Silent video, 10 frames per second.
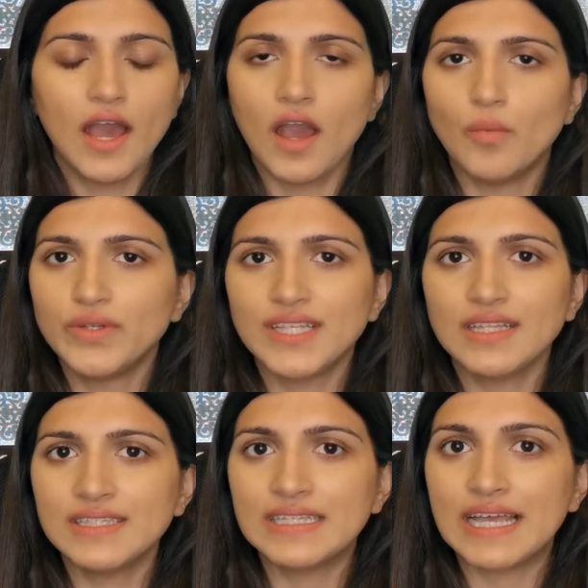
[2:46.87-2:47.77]
And with
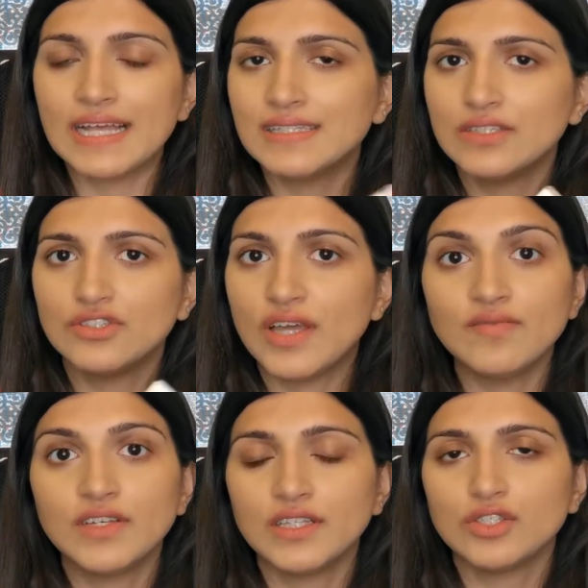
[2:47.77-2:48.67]
salicylic acid, you
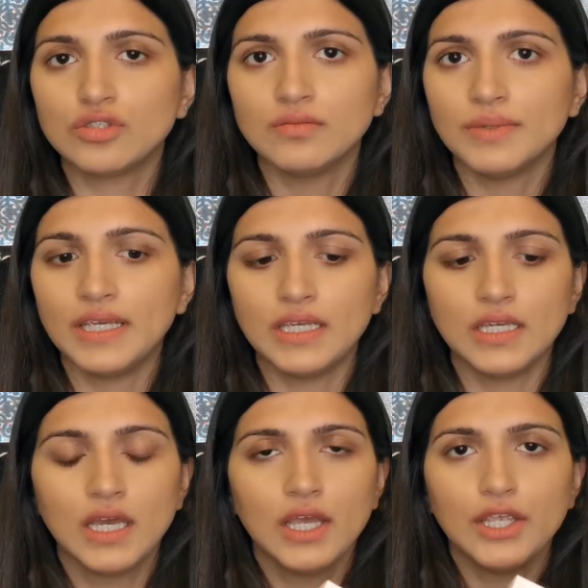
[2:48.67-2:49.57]
definitely shouldn't be,